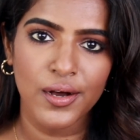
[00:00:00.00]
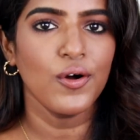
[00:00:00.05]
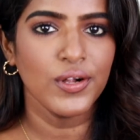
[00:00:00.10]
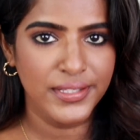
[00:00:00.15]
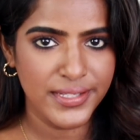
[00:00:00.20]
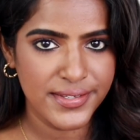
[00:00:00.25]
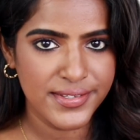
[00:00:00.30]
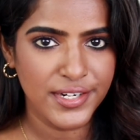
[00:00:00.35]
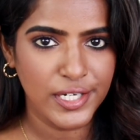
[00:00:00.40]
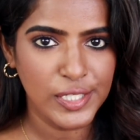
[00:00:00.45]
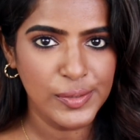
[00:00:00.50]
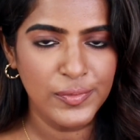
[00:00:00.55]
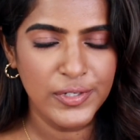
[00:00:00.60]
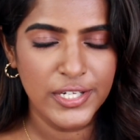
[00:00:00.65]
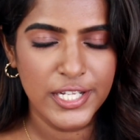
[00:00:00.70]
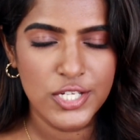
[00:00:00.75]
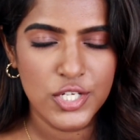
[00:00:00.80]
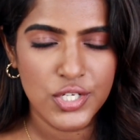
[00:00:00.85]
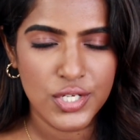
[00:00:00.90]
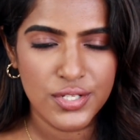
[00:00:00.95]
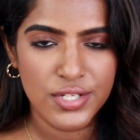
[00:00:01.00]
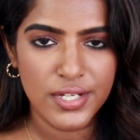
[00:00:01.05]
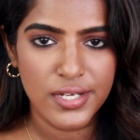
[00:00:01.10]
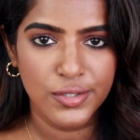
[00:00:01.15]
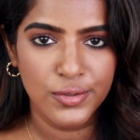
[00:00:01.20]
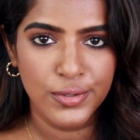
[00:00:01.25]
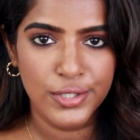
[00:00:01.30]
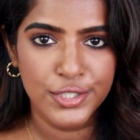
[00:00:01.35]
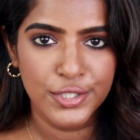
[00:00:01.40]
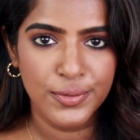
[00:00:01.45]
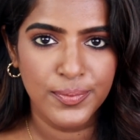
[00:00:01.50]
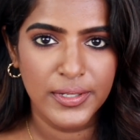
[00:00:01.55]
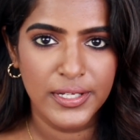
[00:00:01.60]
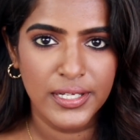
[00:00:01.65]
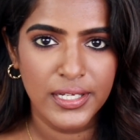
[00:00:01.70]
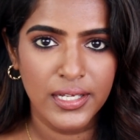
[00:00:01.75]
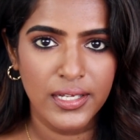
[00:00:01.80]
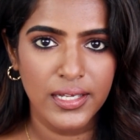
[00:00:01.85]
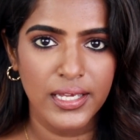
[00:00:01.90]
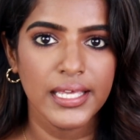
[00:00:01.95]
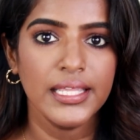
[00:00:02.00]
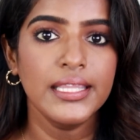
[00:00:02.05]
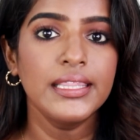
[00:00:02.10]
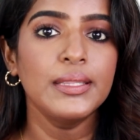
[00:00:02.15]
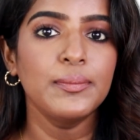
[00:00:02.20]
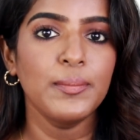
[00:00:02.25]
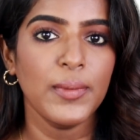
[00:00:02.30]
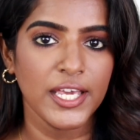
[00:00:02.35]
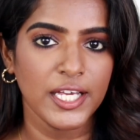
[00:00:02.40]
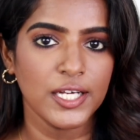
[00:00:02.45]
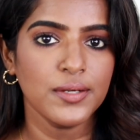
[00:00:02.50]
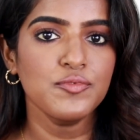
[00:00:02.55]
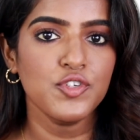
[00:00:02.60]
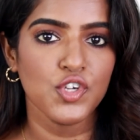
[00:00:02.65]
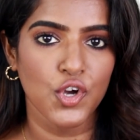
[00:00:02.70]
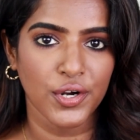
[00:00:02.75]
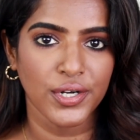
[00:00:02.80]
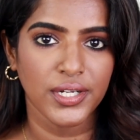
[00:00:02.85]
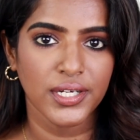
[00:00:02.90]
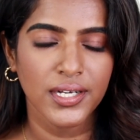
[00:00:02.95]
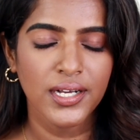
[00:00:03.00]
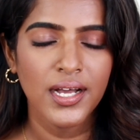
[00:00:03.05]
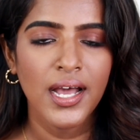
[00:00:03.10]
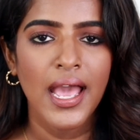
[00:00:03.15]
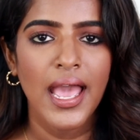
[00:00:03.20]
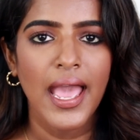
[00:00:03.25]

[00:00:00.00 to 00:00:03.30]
All these recommendations are going to be in makeup genre